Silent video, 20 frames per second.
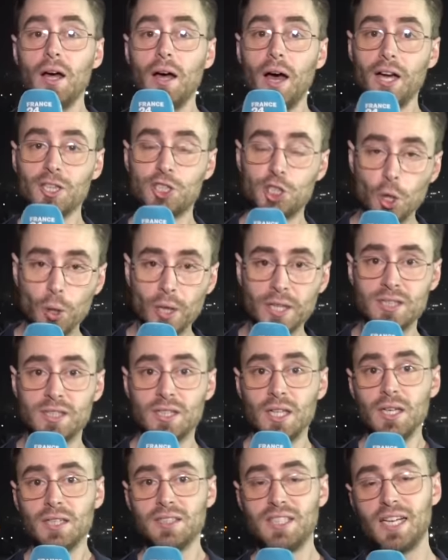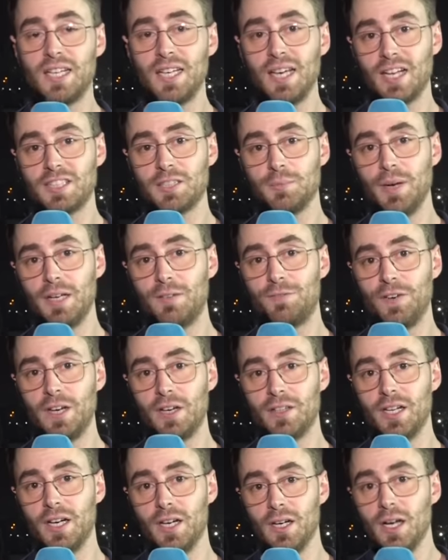a choice taking out a
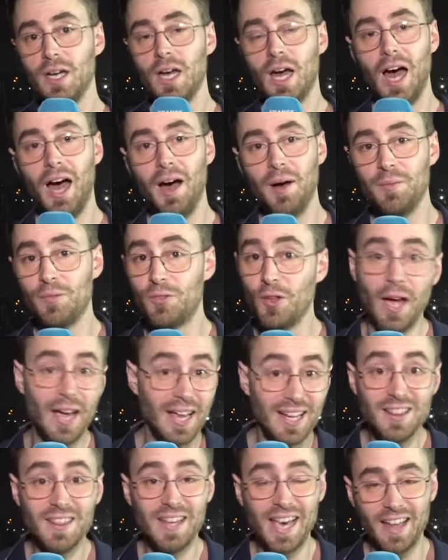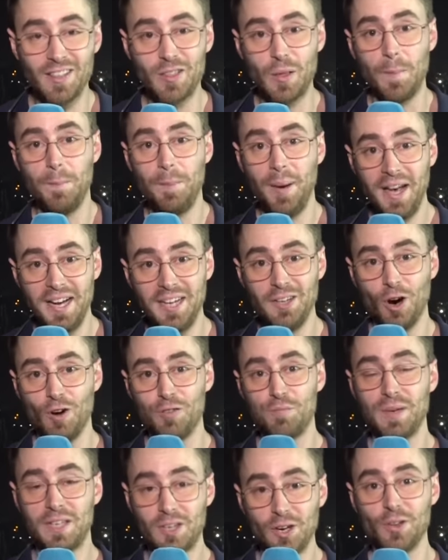midfielder uh, that in the end paid
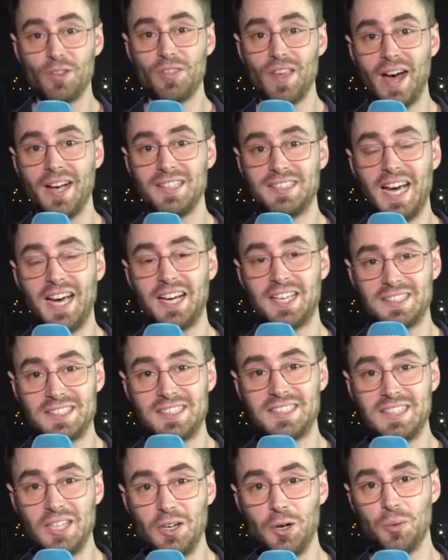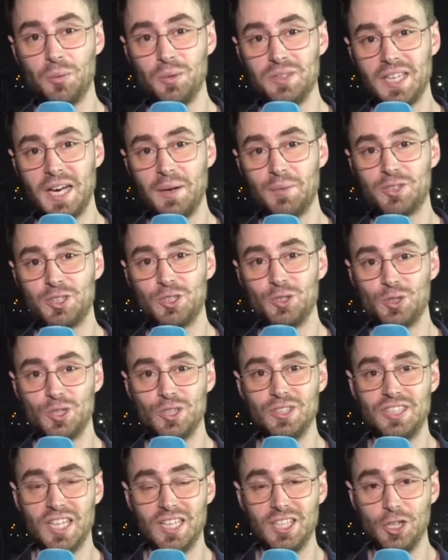off because that attack still was able to
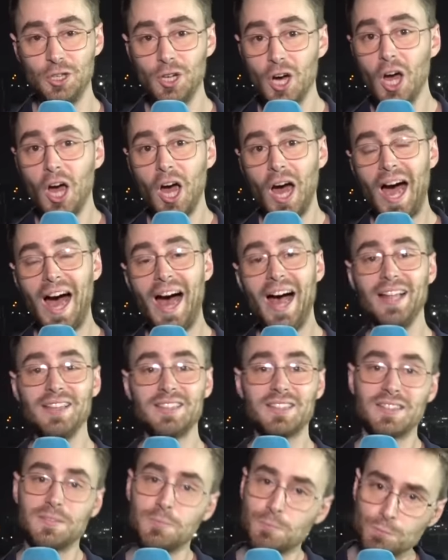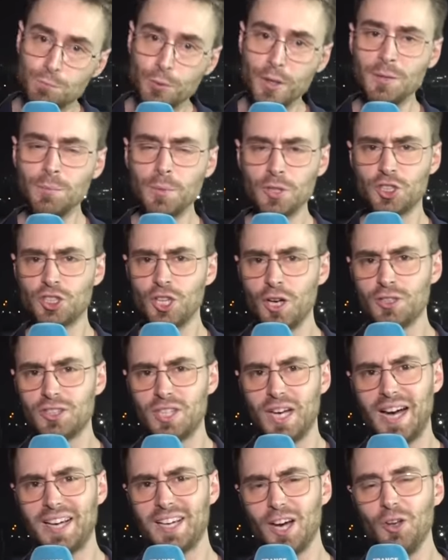continue, and pretty much shows
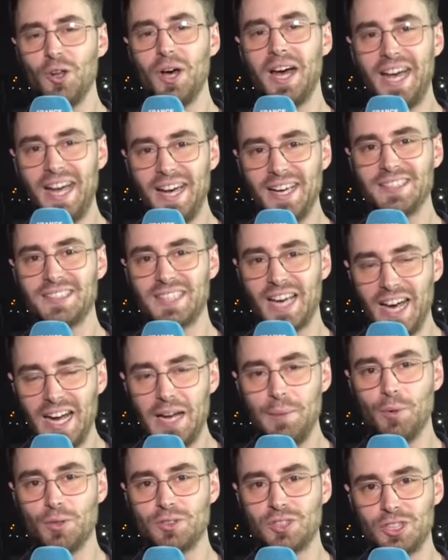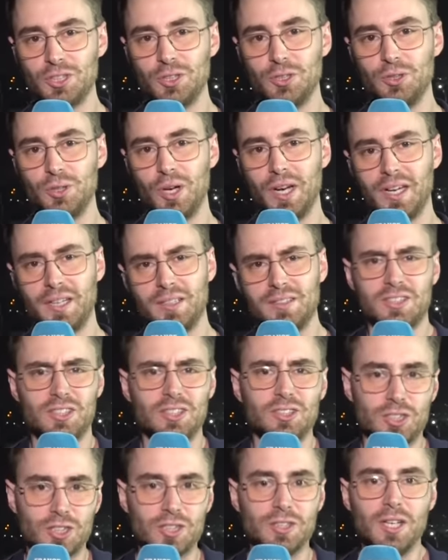that Angola is able to, uh,
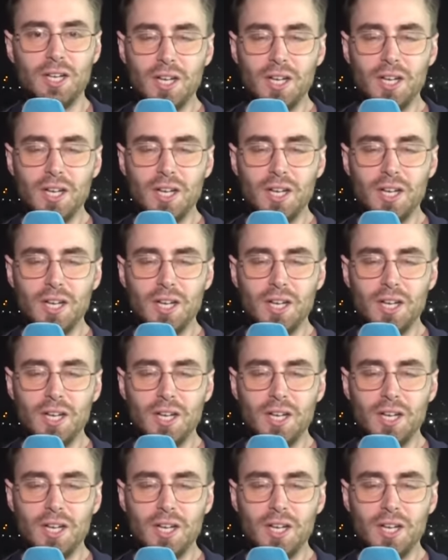to, to